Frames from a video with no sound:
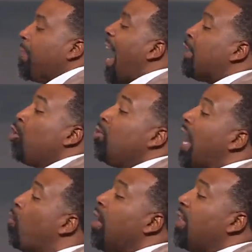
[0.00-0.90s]
I do
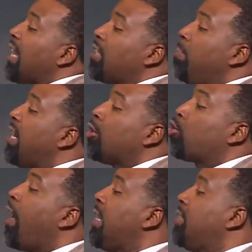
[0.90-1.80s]
not want that to be a
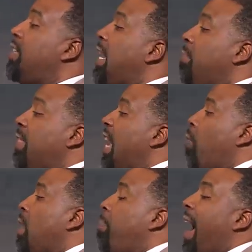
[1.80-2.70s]
trite statement that
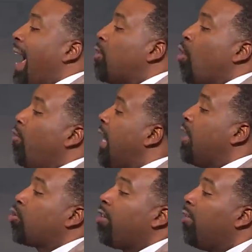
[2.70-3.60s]
we pass over
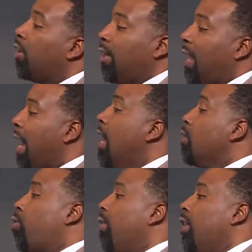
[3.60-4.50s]
and
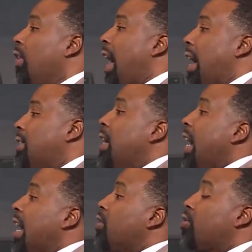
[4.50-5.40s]

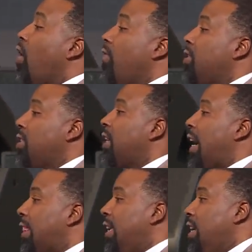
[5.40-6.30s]
trivialize in services
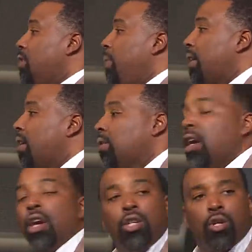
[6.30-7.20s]
like these because
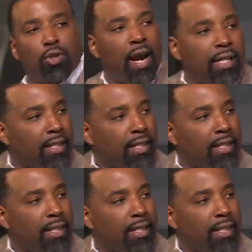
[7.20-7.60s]
you're trying to